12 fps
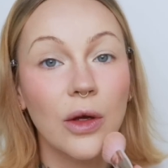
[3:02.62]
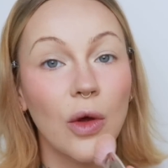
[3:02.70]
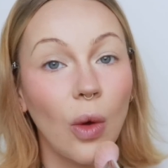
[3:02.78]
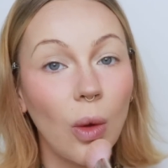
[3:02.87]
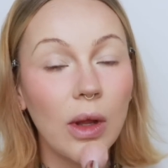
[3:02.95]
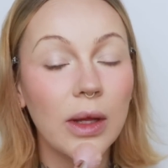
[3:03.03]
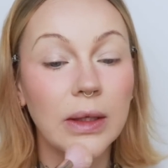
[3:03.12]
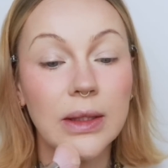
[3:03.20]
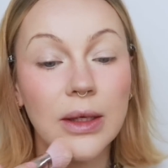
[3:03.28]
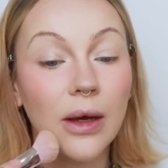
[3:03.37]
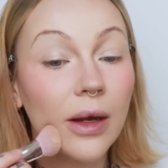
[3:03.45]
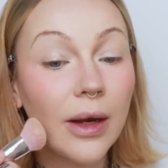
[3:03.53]
The goal
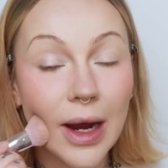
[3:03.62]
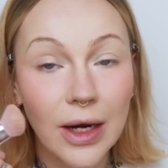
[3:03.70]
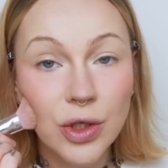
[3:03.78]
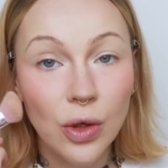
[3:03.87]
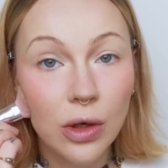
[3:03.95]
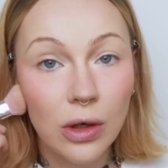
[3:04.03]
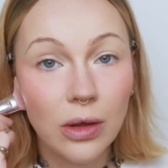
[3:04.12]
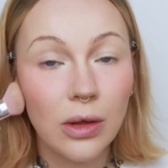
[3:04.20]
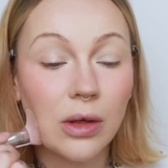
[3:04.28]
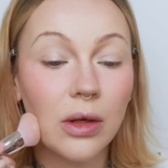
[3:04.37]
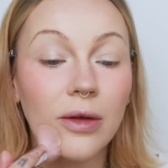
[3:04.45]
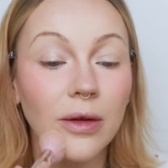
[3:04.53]
is unnatural,
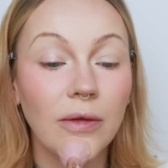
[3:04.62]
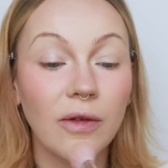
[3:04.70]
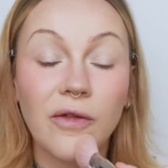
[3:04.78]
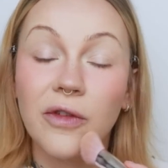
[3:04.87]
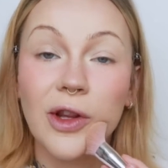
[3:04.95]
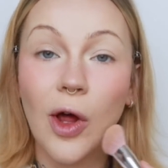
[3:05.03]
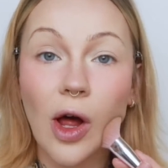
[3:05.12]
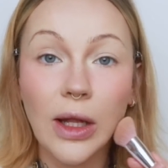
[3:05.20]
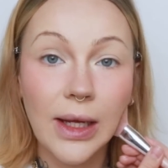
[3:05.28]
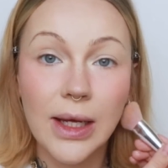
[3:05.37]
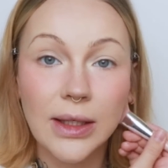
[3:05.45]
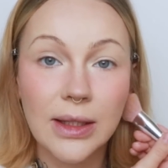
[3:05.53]

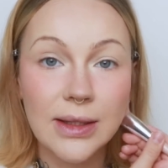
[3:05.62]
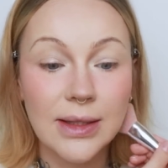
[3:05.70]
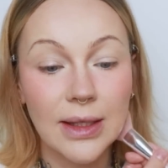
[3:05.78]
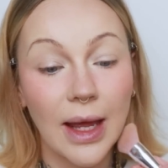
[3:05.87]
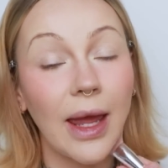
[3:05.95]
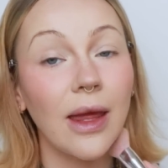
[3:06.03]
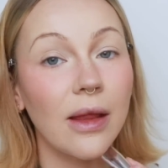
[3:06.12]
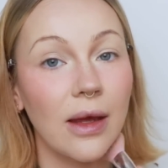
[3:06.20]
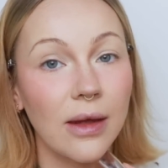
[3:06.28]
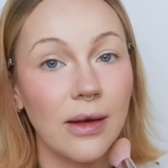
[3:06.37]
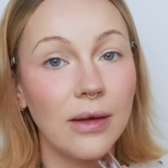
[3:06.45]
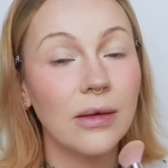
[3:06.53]
flawless,
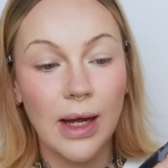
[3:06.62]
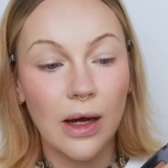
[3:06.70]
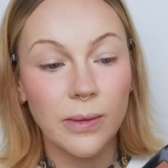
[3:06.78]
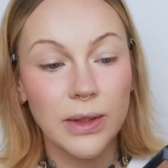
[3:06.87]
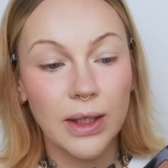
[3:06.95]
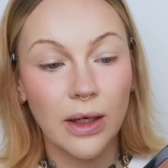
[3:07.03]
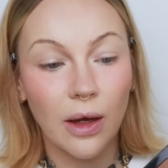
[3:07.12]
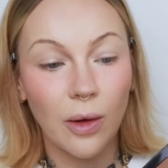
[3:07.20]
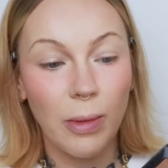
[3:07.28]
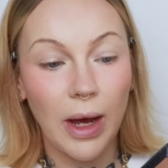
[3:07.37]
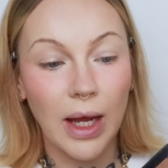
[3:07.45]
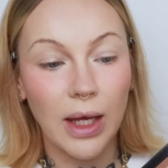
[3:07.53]
alien. Now I'm just gonna go
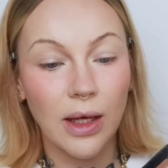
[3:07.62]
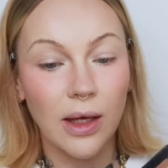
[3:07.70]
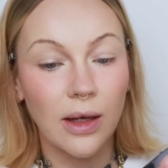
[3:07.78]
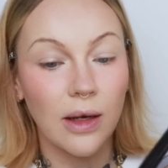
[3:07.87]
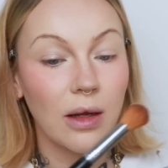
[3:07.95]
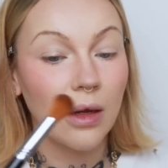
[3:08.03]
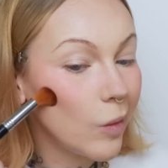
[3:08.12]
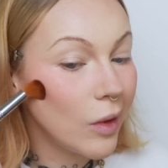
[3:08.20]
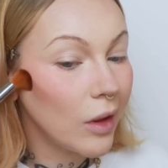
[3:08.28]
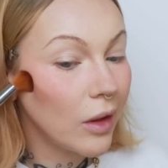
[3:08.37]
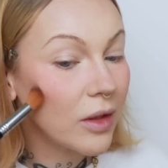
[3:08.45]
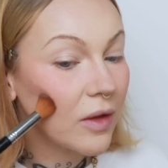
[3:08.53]
back in
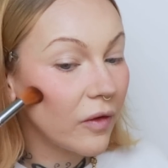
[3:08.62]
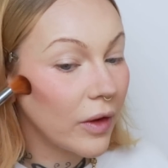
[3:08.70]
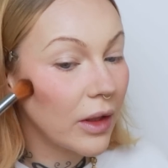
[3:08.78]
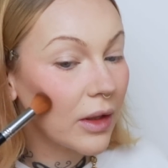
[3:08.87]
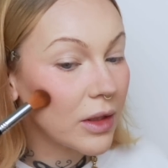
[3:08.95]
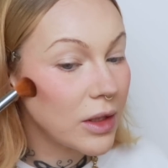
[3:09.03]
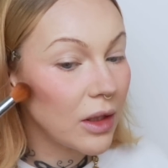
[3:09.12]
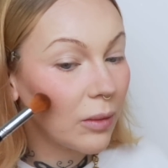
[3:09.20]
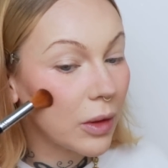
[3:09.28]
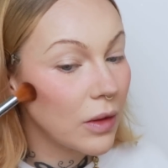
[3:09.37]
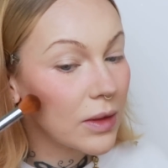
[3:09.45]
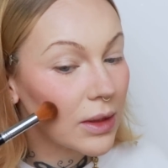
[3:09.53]
and define the
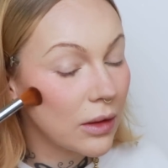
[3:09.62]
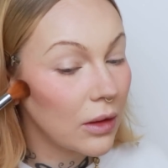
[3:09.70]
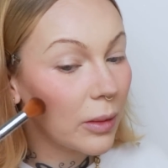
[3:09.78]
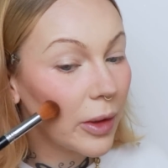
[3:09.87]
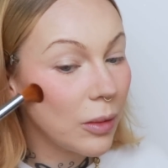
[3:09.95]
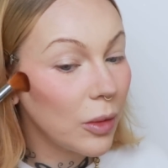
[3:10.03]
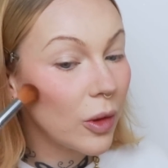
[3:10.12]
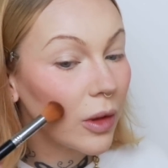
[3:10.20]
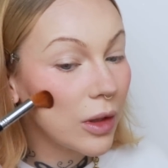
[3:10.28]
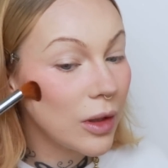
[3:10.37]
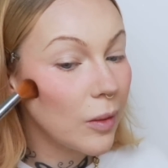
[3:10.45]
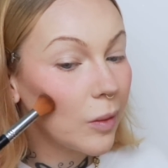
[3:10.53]
cheekbones a little bit
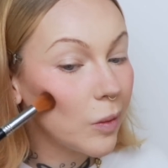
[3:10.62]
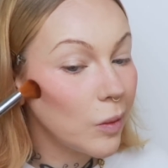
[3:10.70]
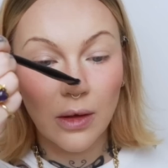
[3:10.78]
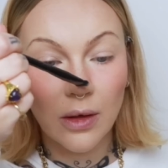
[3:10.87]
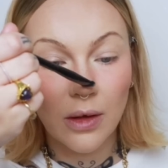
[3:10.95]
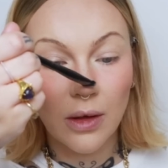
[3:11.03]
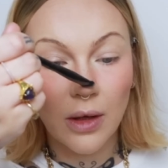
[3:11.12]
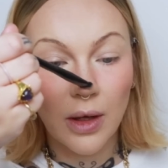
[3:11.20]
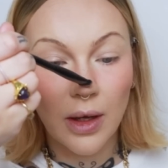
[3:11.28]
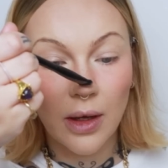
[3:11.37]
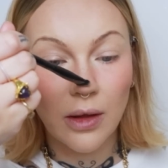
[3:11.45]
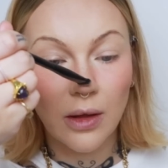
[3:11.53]
more
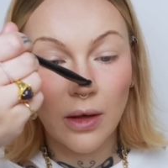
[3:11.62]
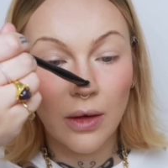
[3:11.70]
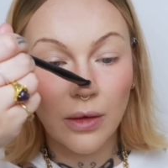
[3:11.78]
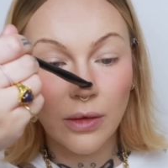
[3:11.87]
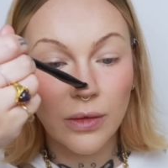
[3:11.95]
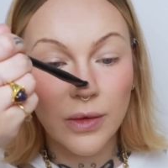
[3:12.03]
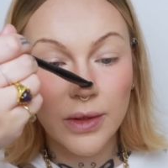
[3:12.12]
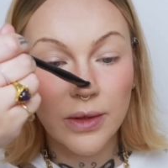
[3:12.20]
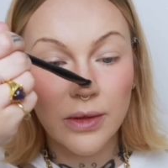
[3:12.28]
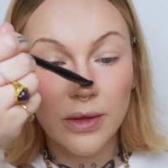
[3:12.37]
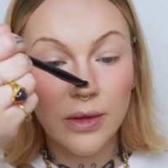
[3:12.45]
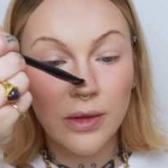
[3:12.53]
and the nose.